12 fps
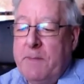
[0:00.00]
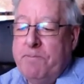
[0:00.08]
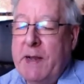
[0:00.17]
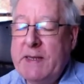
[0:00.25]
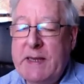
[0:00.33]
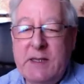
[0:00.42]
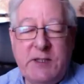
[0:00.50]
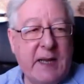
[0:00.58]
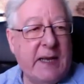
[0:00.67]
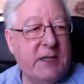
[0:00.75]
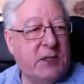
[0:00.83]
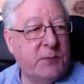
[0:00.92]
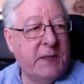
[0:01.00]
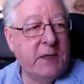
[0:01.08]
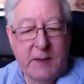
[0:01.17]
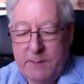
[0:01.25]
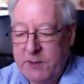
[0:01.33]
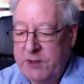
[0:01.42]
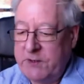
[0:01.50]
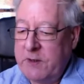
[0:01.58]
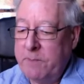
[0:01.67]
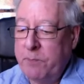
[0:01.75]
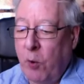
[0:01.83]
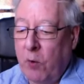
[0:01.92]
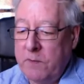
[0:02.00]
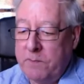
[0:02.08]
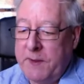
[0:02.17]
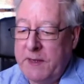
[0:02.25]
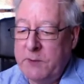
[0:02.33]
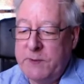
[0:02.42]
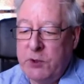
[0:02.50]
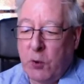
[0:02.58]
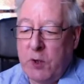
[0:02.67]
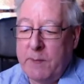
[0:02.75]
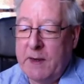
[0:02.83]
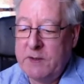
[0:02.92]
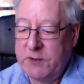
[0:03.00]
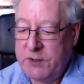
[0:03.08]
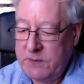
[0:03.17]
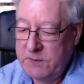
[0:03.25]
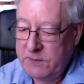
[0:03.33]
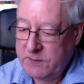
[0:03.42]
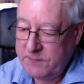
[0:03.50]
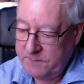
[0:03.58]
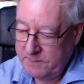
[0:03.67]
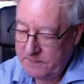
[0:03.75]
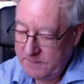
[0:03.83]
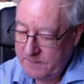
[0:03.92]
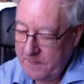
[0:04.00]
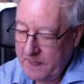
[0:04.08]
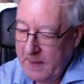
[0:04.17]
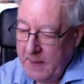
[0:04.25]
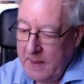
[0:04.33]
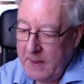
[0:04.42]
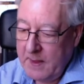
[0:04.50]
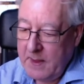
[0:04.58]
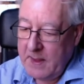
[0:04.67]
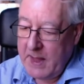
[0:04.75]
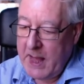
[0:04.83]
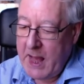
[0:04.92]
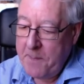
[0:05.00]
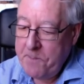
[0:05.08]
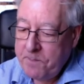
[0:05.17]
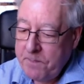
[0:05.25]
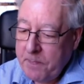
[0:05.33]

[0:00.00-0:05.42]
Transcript: embedding data within your image is an important thing to be talking about to students. I'm